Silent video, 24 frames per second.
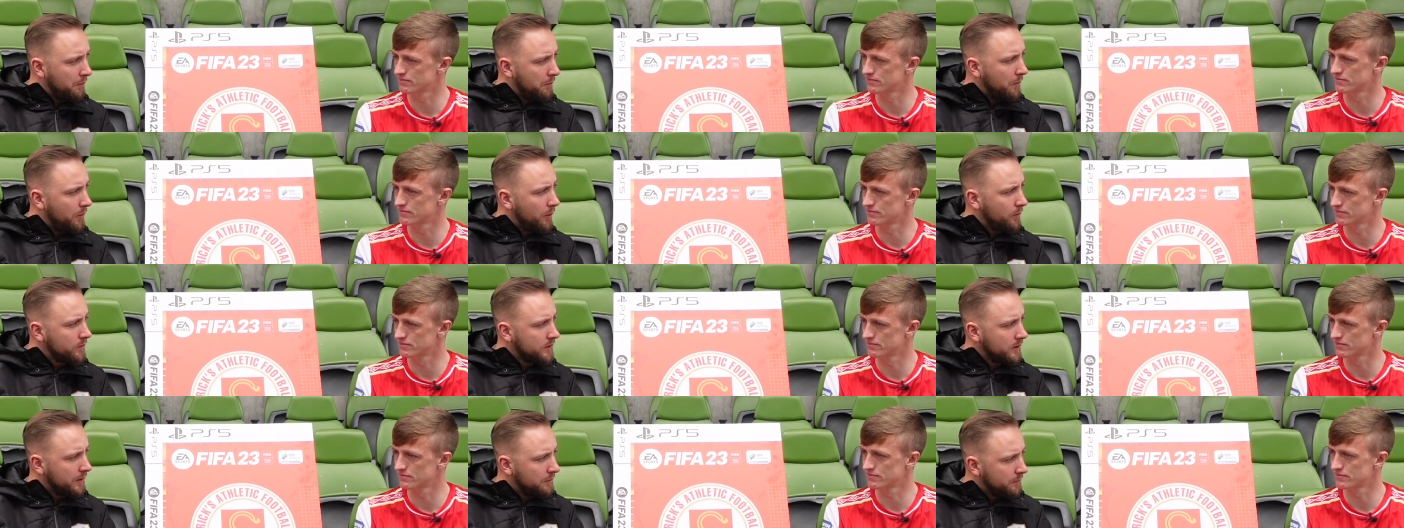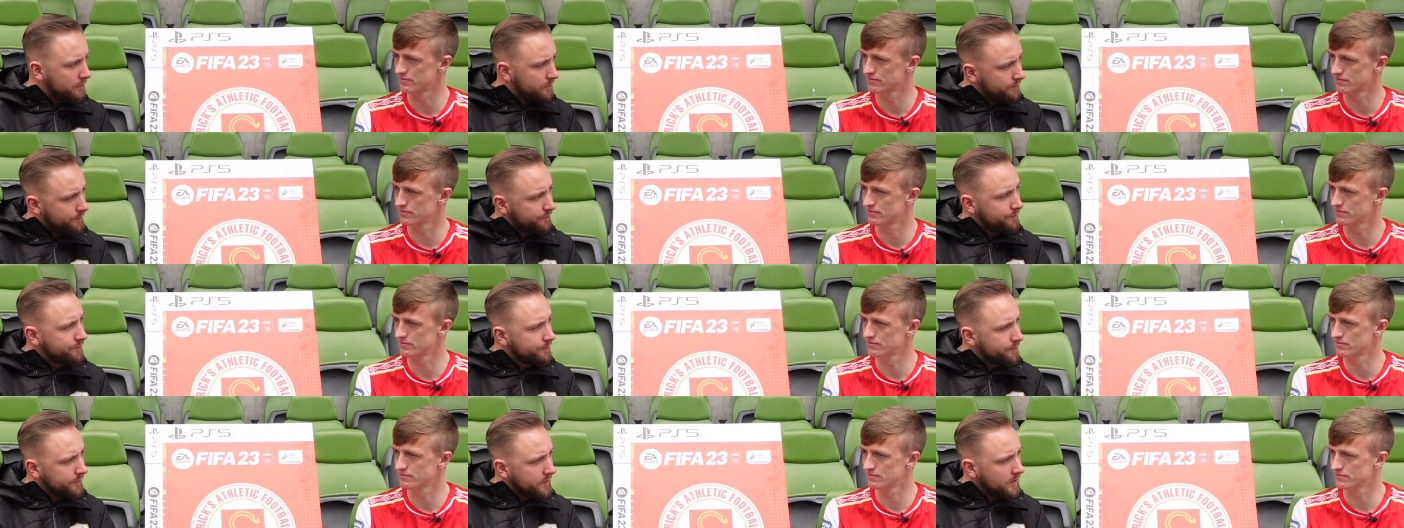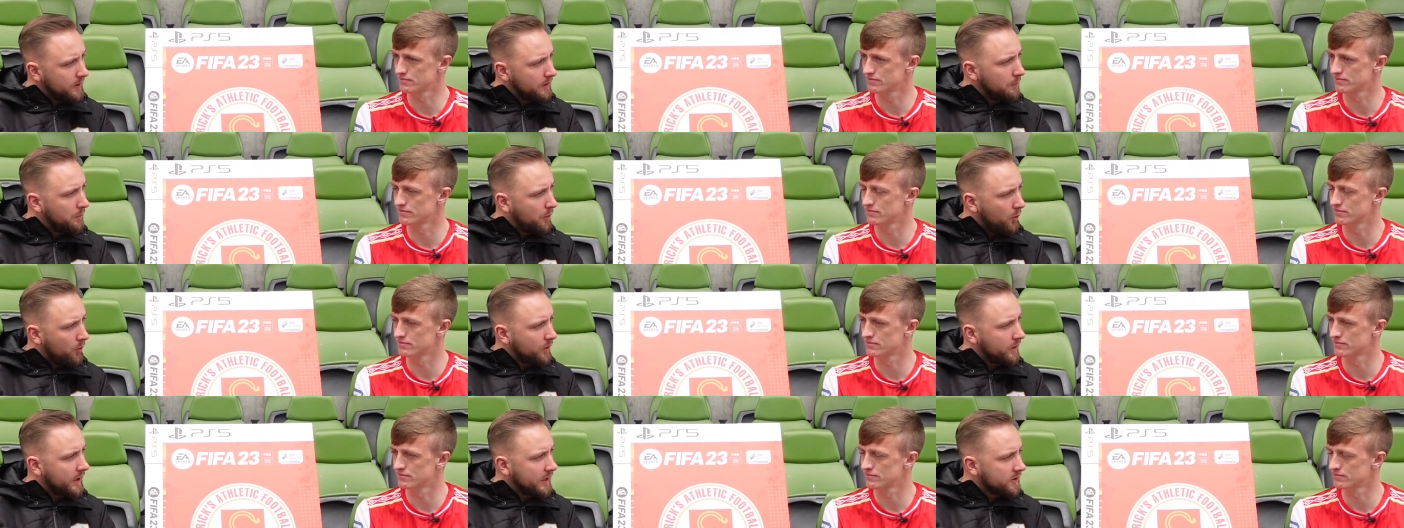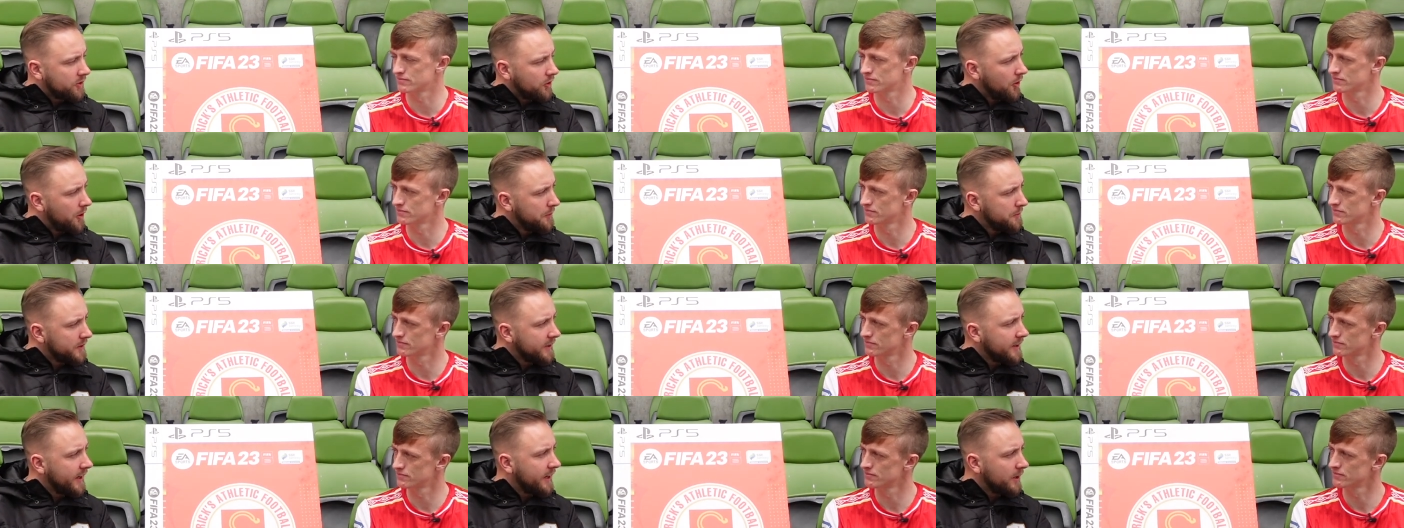Speaker 1: more of that
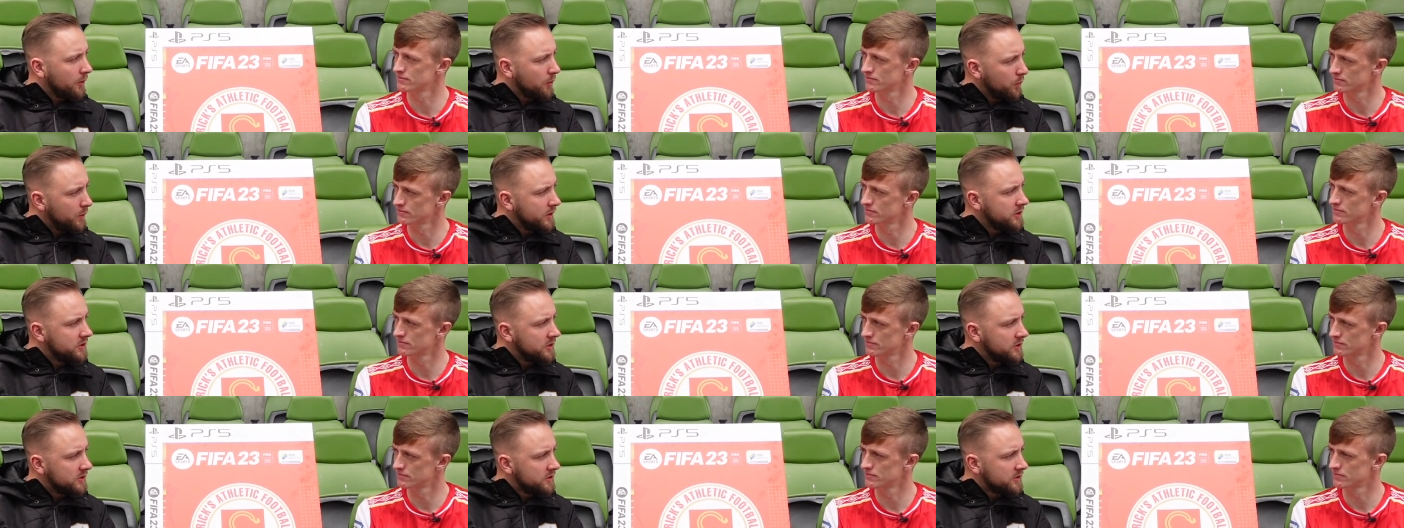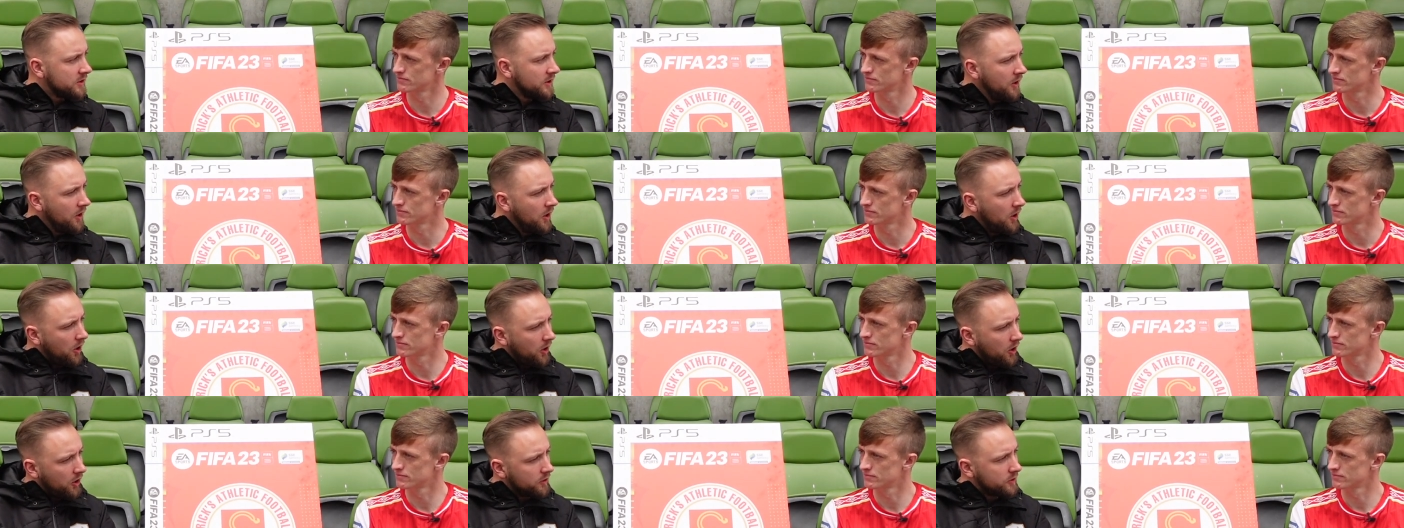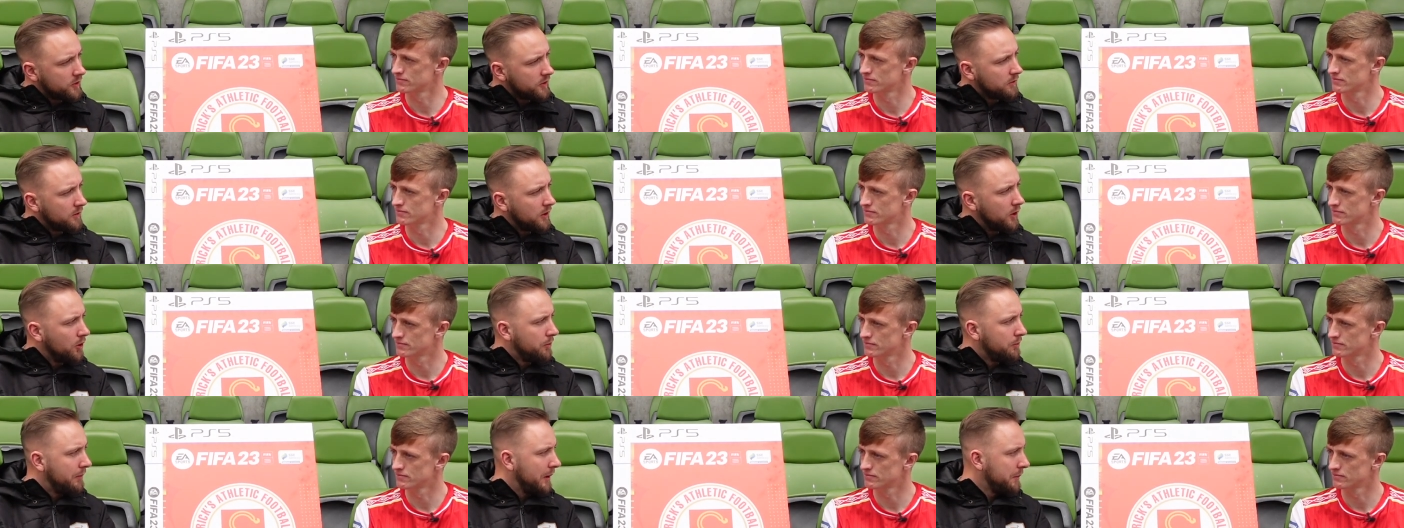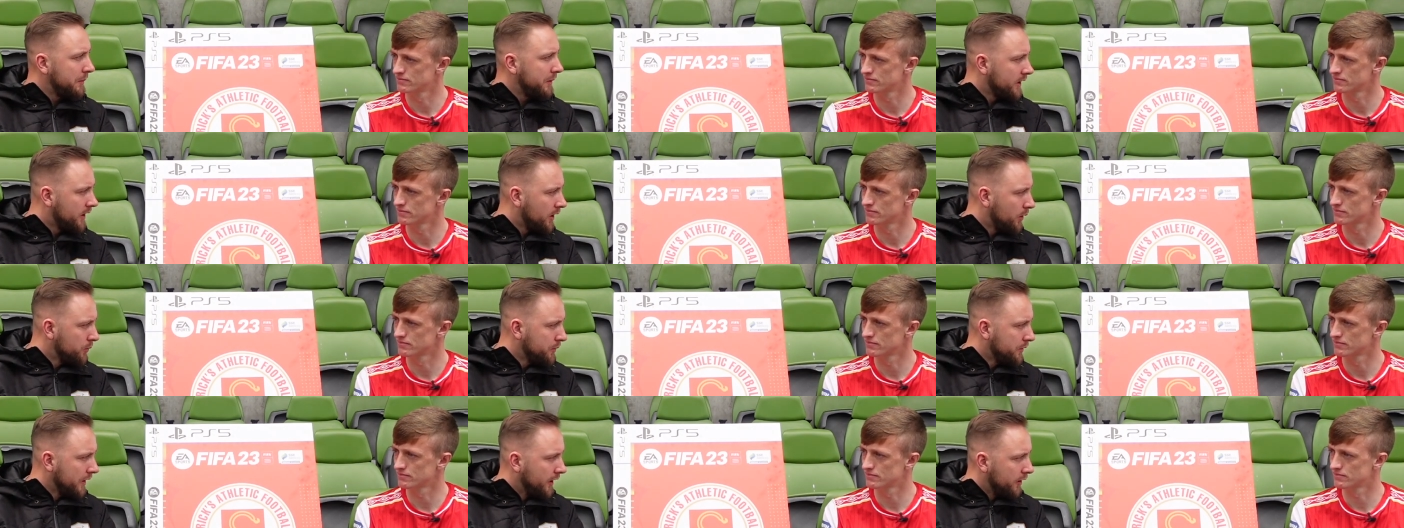time together, which is on the road, maybe in
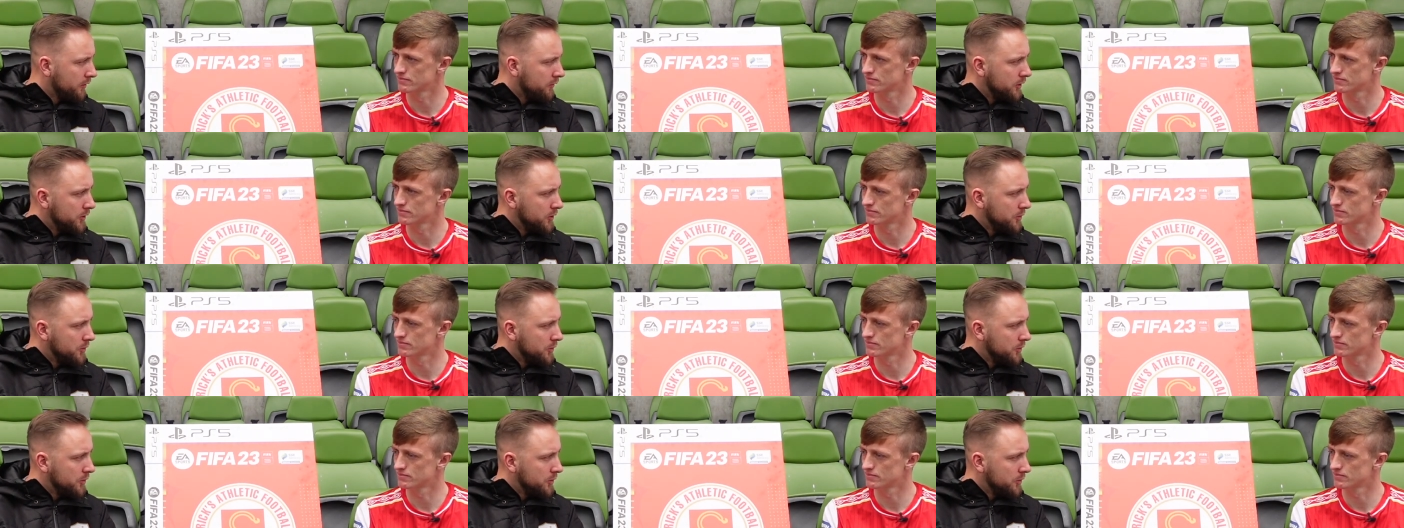hotel